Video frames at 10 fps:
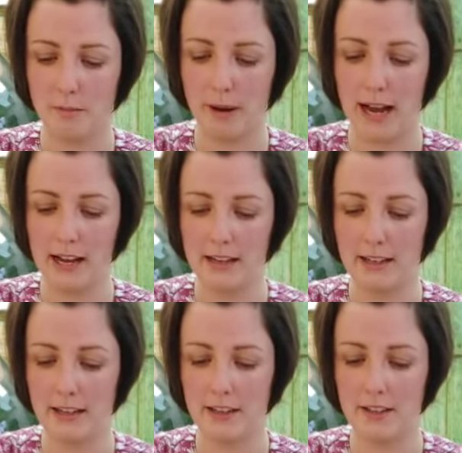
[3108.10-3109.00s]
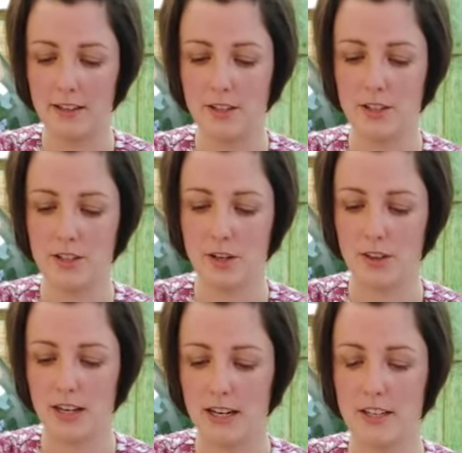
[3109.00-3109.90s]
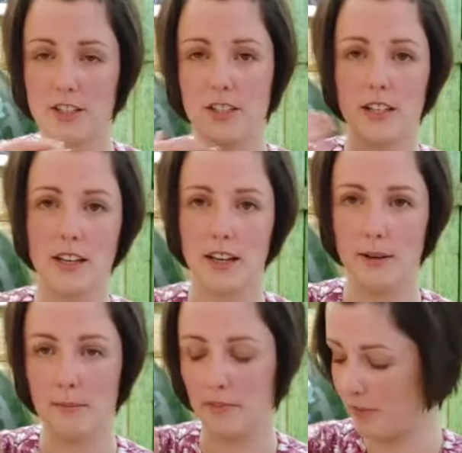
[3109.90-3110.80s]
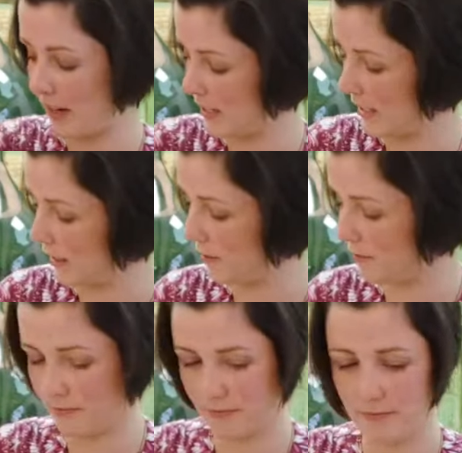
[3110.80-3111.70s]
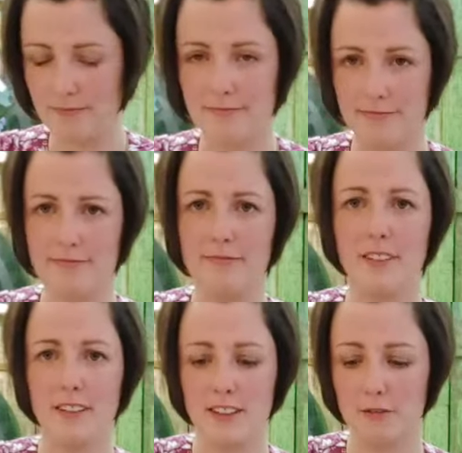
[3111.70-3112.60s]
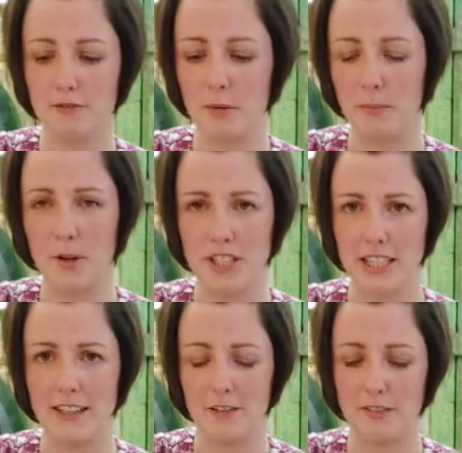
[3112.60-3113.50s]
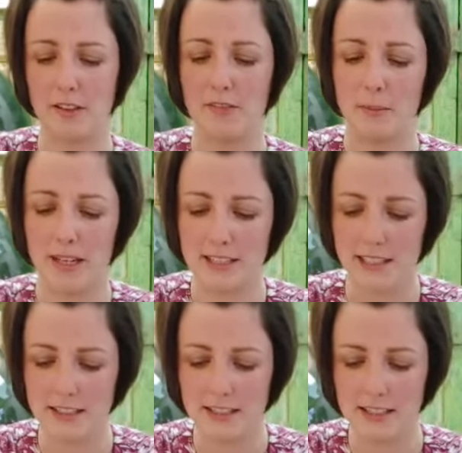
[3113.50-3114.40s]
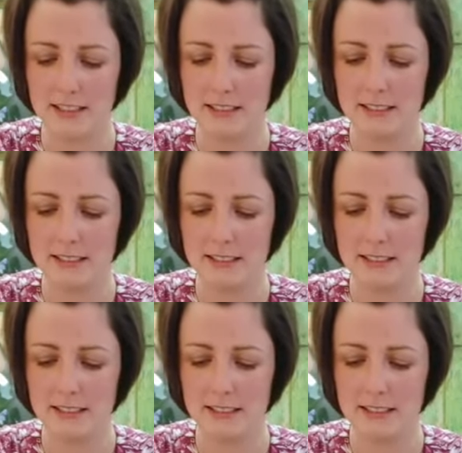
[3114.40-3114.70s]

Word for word: back so that it's facing the front body, if that makes sense.